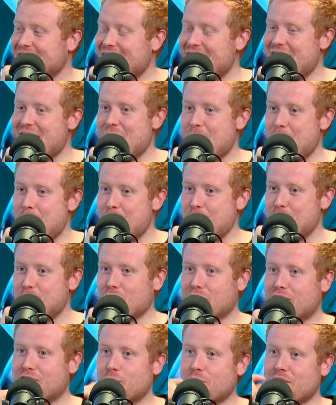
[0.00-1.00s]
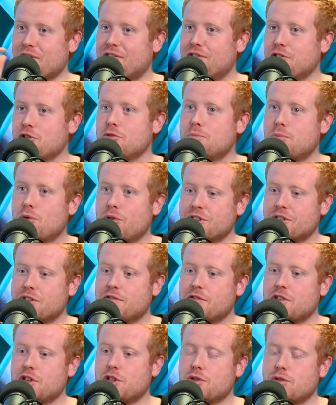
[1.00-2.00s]
But from the food point of
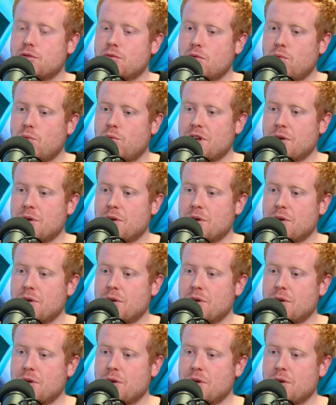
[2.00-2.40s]
view,